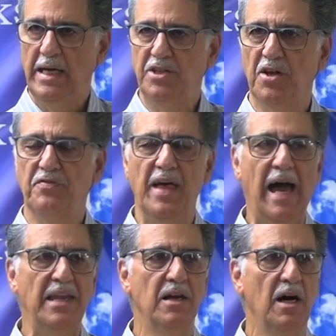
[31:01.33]
into
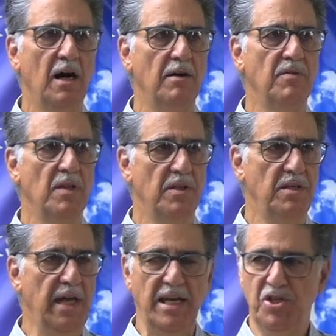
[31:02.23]
that of the
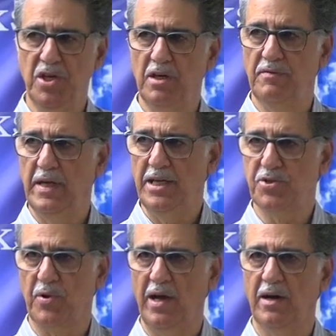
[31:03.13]
nation of
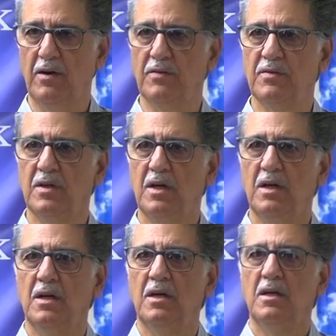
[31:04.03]
Israel.
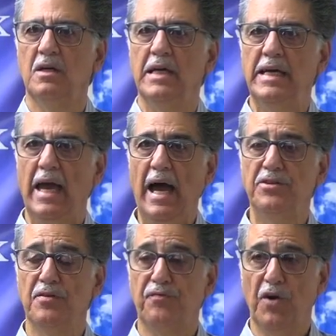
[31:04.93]
He
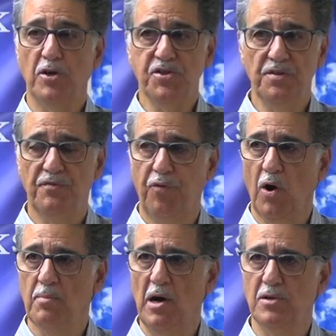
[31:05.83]
had to first and
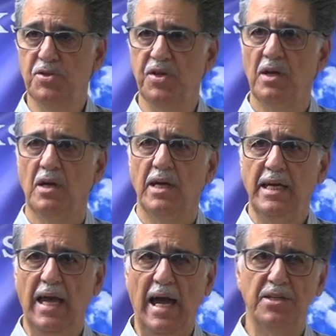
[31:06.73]
foremost,
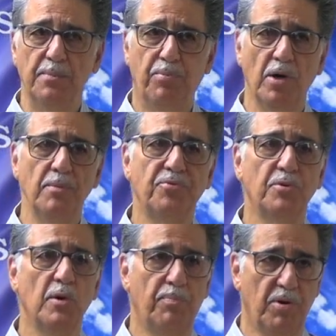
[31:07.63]
he had to put him
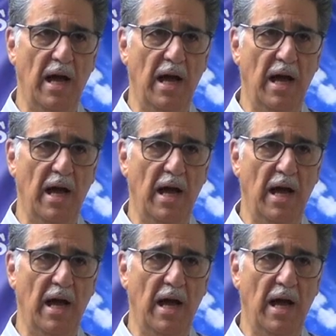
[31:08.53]
through a